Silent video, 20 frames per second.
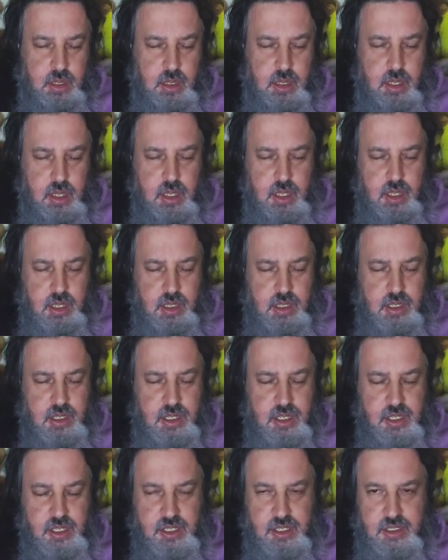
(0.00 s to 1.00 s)
Uh,
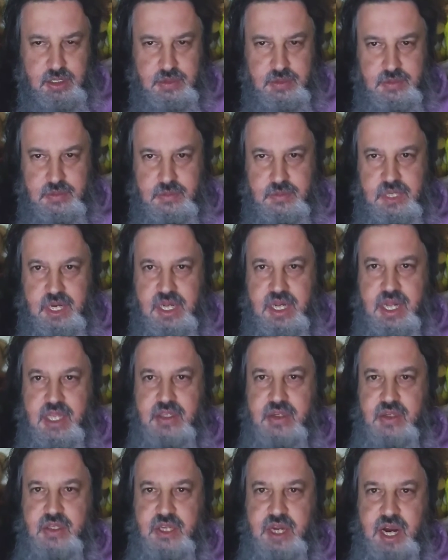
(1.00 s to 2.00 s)
but I
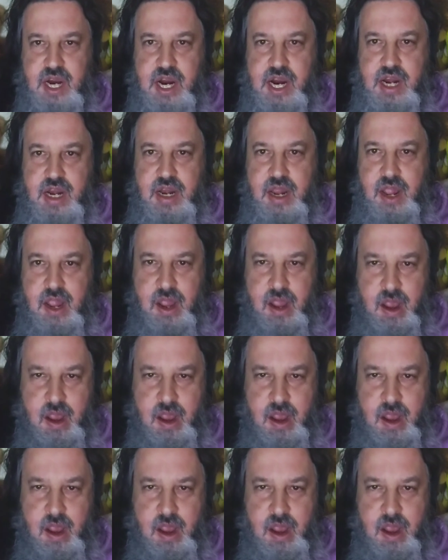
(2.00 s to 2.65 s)
got too tired